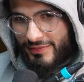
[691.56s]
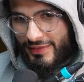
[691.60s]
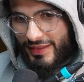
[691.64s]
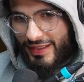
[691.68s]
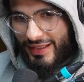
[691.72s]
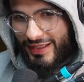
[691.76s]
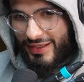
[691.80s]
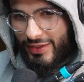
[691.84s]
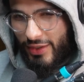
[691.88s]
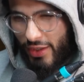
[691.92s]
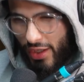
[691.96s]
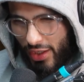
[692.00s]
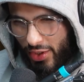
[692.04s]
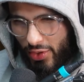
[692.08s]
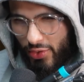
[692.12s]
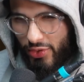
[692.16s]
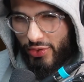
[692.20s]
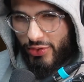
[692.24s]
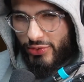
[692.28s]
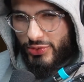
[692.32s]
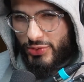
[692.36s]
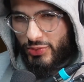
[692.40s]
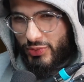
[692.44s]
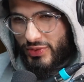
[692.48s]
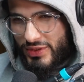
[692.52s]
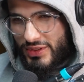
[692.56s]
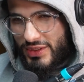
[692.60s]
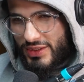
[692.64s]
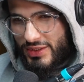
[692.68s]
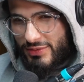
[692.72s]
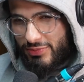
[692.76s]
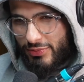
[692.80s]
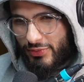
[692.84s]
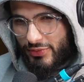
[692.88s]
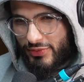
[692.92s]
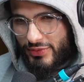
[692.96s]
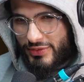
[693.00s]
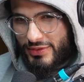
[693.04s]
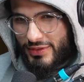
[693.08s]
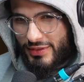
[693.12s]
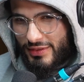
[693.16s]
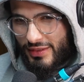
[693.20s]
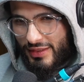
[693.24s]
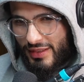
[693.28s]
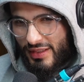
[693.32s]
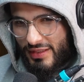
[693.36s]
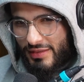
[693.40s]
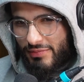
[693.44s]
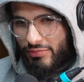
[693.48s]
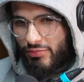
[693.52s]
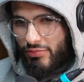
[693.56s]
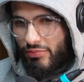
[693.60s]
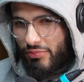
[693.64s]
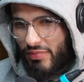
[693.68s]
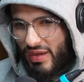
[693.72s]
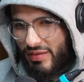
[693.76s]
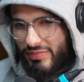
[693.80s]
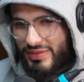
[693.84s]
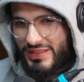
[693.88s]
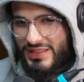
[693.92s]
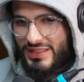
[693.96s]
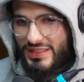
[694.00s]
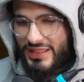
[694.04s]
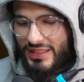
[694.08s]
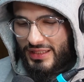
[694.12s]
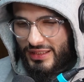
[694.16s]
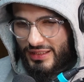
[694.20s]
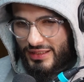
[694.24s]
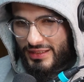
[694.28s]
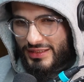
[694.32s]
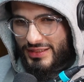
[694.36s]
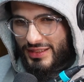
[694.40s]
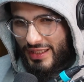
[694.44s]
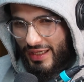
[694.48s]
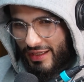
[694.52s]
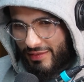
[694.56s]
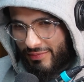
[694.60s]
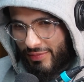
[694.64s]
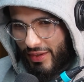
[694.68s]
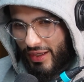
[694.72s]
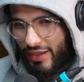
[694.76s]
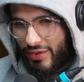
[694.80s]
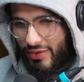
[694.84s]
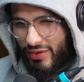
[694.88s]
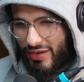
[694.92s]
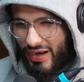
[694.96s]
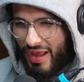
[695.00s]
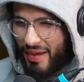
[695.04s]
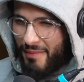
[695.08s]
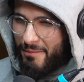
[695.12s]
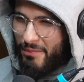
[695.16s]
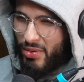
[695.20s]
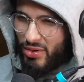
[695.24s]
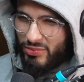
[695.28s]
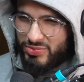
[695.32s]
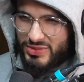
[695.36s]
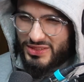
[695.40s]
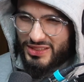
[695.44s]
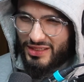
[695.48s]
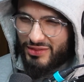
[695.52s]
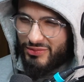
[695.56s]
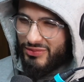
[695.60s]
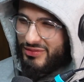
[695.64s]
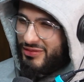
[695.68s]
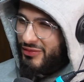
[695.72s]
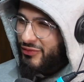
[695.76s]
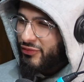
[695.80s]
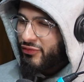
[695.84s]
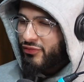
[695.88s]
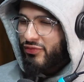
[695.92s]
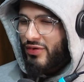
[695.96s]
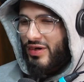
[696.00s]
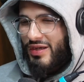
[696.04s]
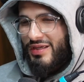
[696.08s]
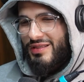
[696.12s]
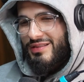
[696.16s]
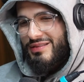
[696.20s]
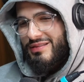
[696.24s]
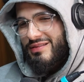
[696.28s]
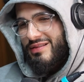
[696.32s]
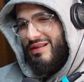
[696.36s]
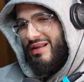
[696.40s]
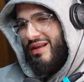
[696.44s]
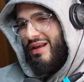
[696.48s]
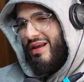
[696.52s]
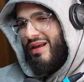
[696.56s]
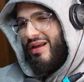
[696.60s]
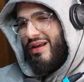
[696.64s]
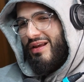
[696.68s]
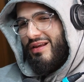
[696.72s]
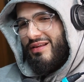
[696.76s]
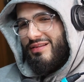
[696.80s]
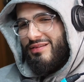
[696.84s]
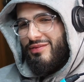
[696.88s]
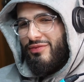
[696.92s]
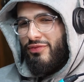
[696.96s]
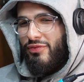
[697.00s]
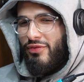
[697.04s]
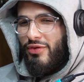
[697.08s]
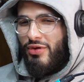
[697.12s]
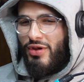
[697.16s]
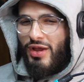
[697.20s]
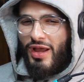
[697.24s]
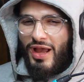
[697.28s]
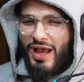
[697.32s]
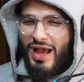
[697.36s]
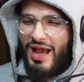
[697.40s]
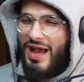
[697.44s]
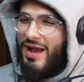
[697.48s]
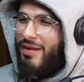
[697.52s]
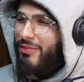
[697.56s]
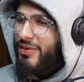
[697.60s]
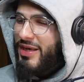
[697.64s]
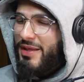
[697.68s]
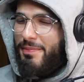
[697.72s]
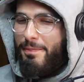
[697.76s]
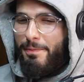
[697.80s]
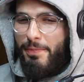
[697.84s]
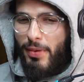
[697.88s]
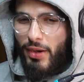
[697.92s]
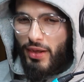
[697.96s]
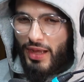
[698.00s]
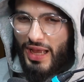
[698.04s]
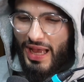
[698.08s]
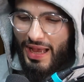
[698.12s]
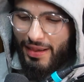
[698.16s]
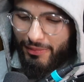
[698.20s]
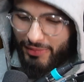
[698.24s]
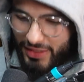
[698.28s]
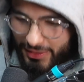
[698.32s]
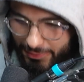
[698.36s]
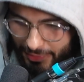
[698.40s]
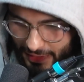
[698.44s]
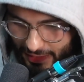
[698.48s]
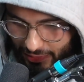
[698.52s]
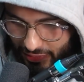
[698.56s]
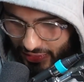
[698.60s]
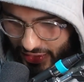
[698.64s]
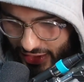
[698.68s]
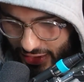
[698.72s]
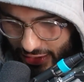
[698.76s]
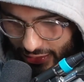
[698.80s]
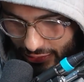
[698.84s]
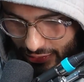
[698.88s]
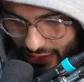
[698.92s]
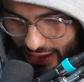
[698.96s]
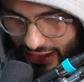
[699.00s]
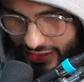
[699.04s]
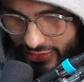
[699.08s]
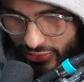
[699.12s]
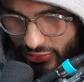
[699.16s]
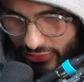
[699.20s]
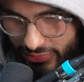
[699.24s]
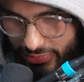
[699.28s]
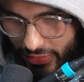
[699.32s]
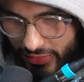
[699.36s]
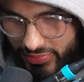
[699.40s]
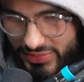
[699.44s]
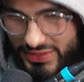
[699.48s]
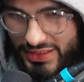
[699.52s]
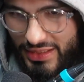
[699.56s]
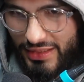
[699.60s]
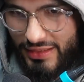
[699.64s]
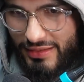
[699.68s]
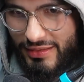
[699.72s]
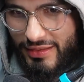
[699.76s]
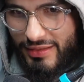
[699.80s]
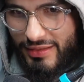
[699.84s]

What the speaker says: In a lot of those winter sports, maybe skiing aside, but a lot like bobsleigh. What the fuck is? How many people in the UK do bobsled?